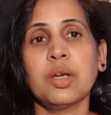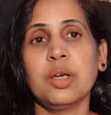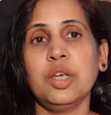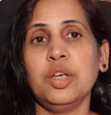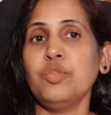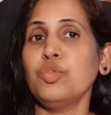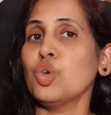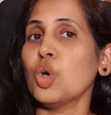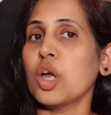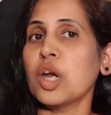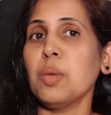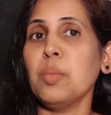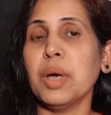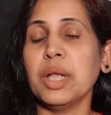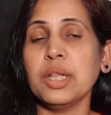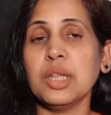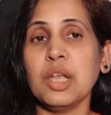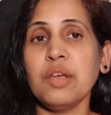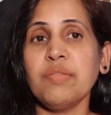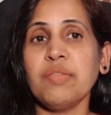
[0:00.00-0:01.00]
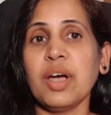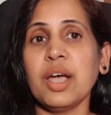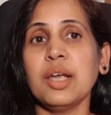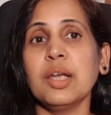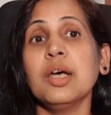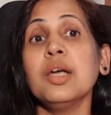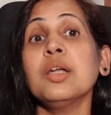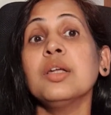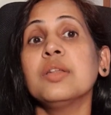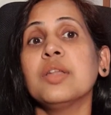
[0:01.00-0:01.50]
If you are a monthly
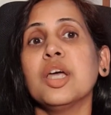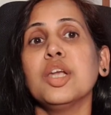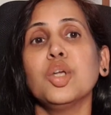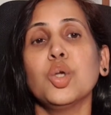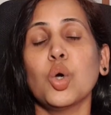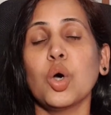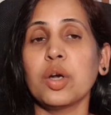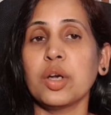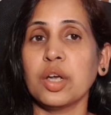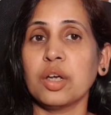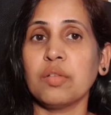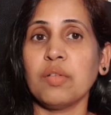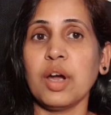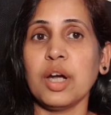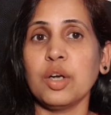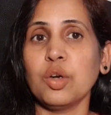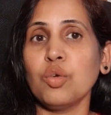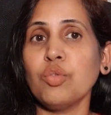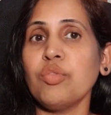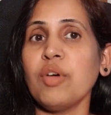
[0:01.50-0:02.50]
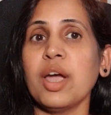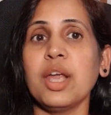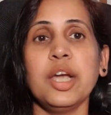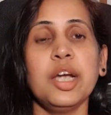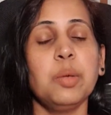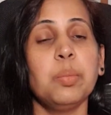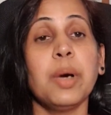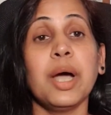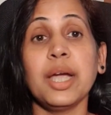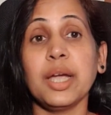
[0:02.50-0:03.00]
filer, then you are required to file
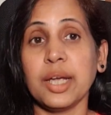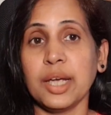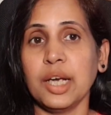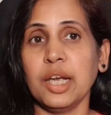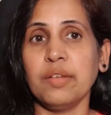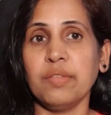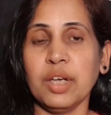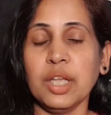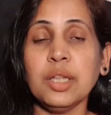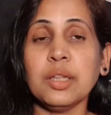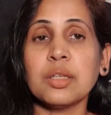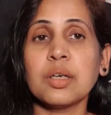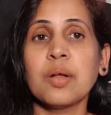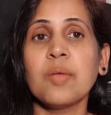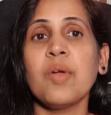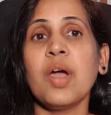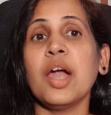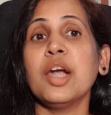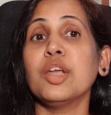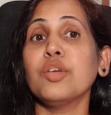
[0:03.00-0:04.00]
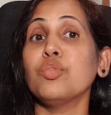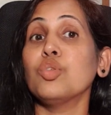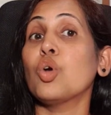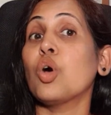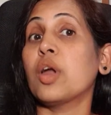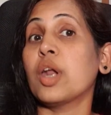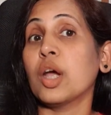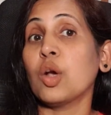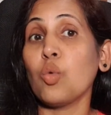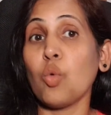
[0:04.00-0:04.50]
it by 11th, and if you
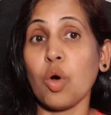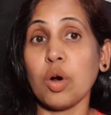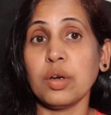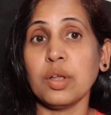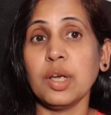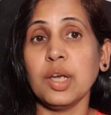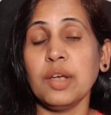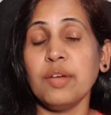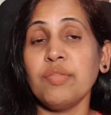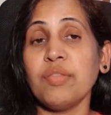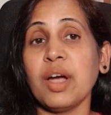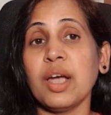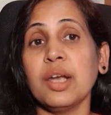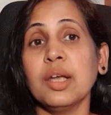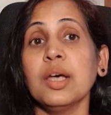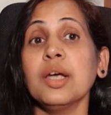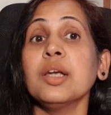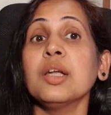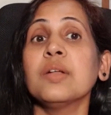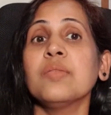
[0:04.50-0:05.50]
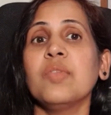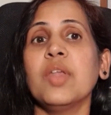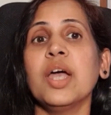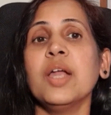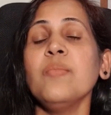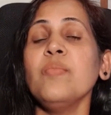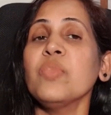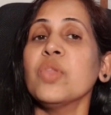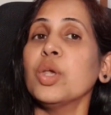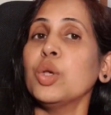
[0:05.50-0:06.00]
are a quarterly filer,
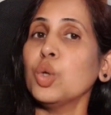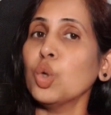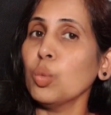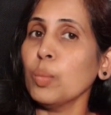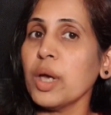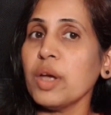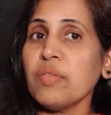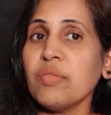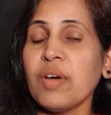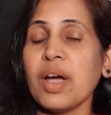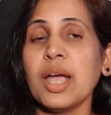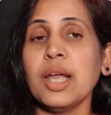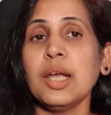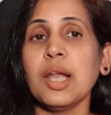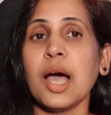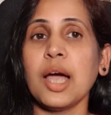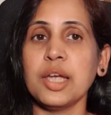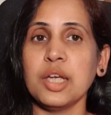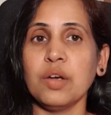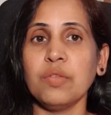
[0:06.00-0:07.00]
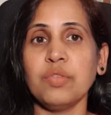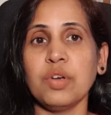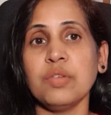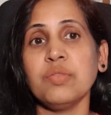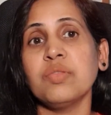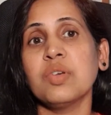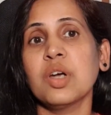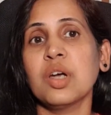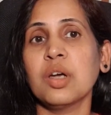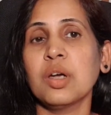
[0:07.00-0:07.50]
then you may file
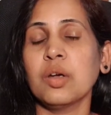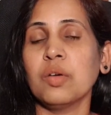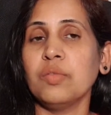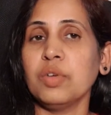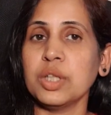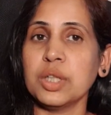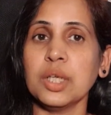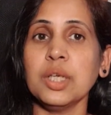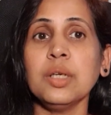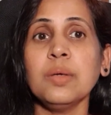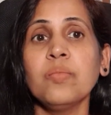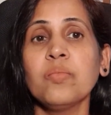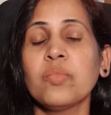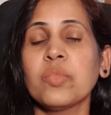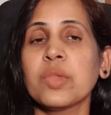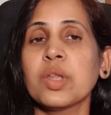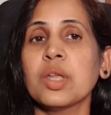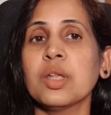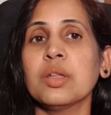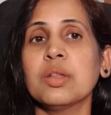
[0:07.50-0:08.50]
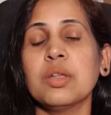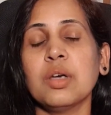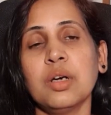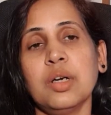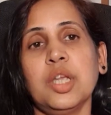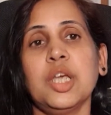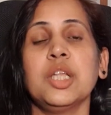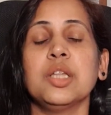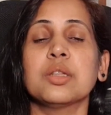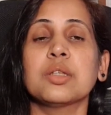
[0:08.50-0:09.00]
IFF within
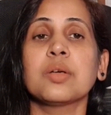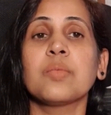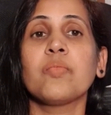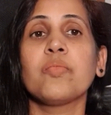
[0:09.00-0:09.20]
13th.